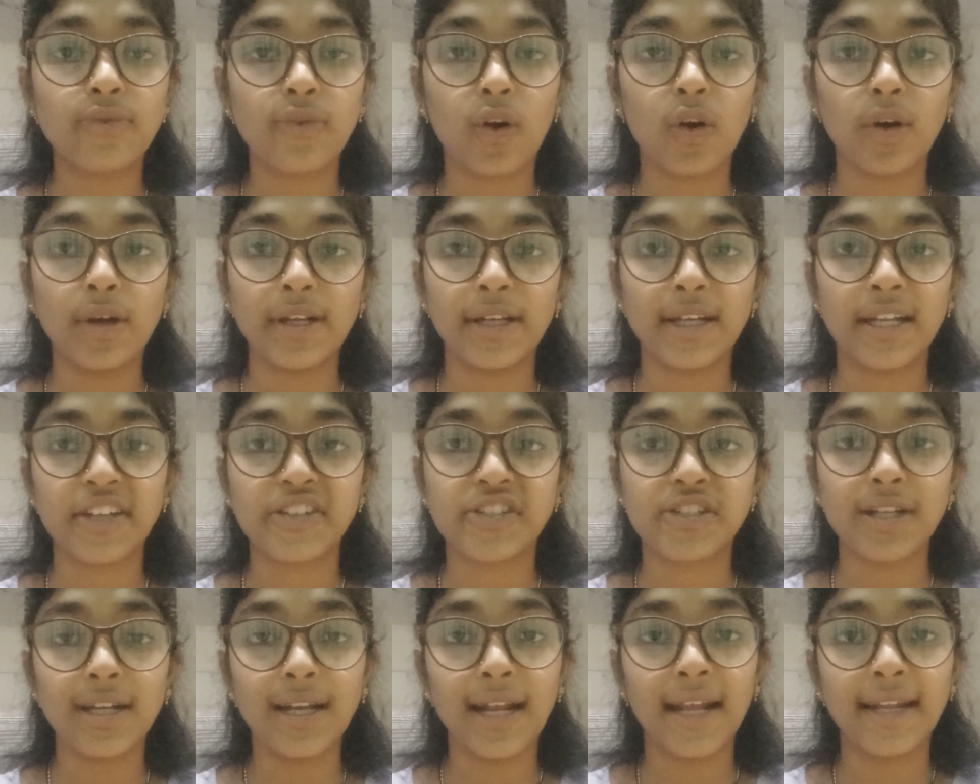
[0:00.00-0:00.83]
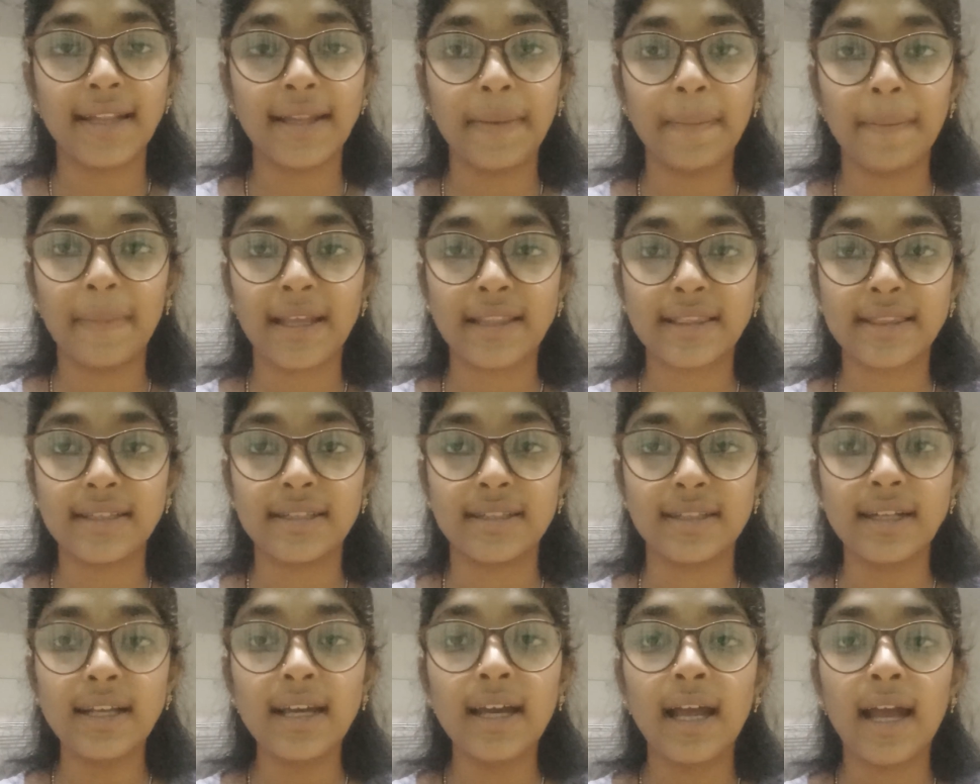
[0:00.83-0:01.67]
fraud detection and the
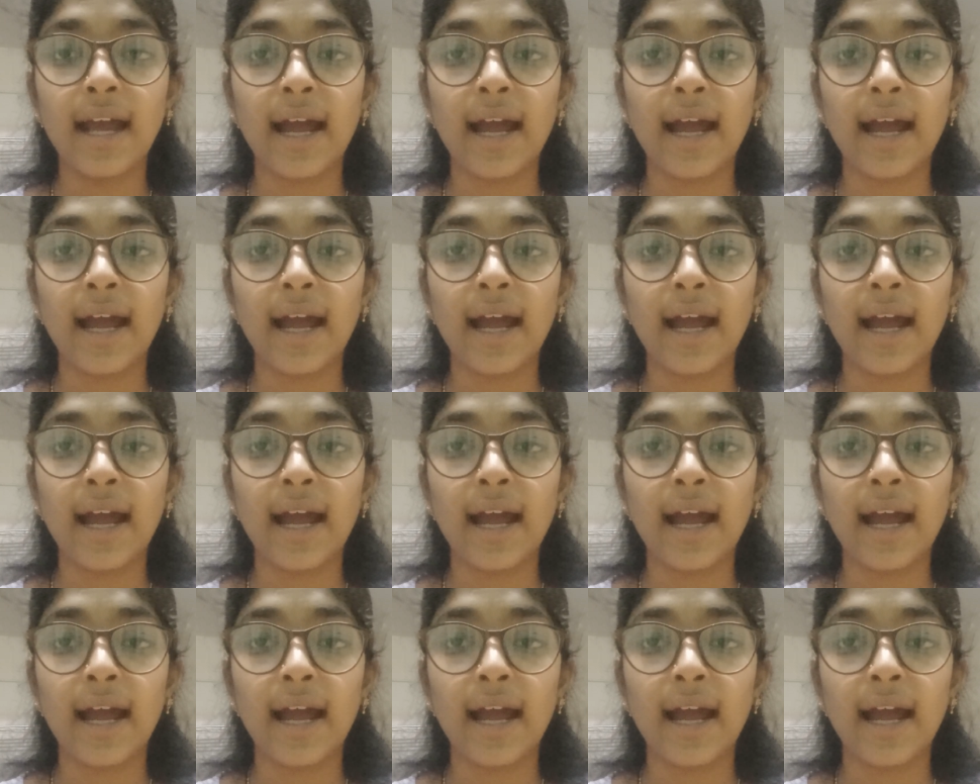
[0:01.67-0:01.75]
method,